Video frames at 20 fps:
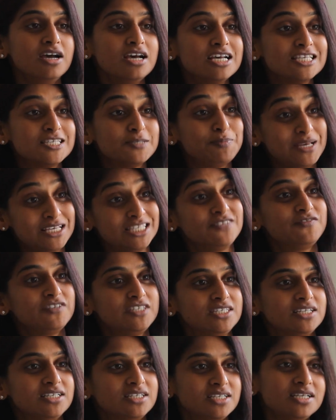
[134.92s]

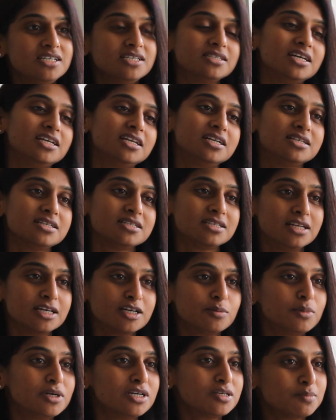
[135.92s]
specificities, then it is
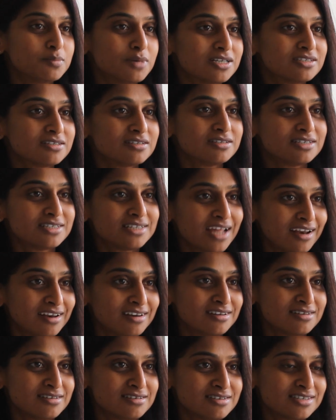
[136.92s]
ligament, muscle,
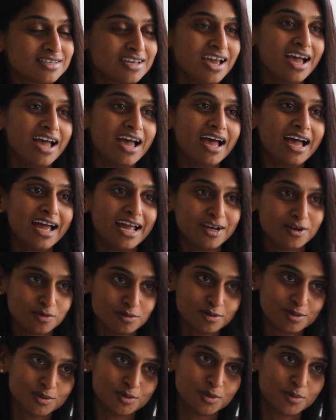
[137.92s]
tendons, and
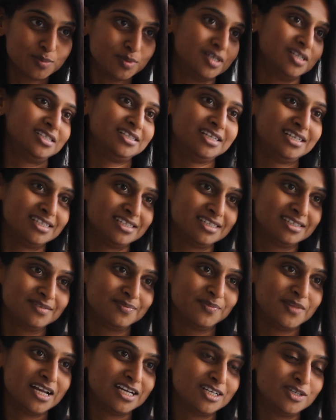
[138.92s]
also
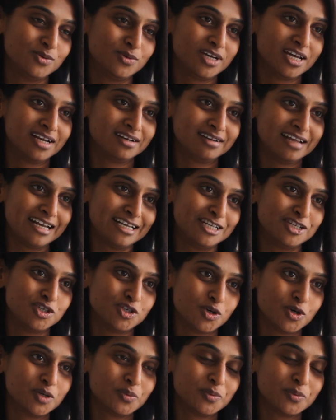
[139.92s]
bursae that you can get injured